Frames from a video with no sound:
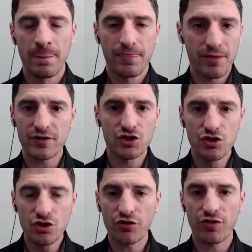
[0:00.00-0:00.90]
there is
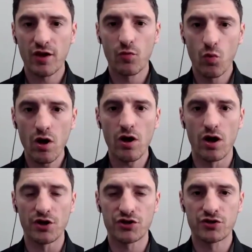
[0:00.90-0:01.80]
nothing
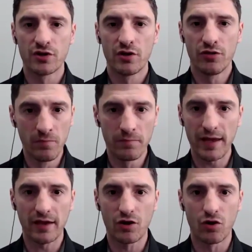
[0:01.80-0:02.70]
worse than
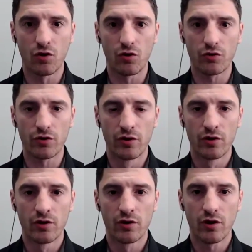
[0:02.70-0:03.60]
being called
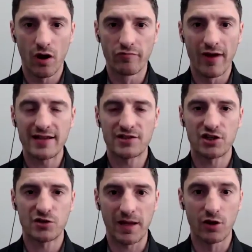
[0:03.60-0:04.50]
a
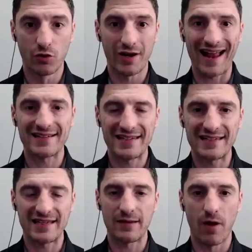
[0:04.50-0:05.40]
racist, being called an
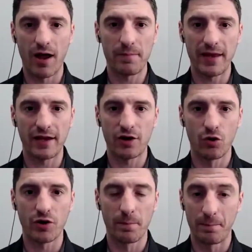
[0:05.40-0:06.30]
anti-Semite, being
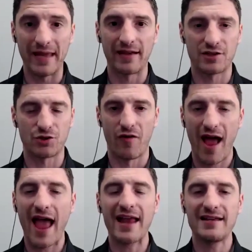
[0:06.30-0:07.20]
called a bigot or a
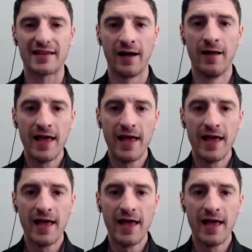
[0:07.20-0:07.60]
hater.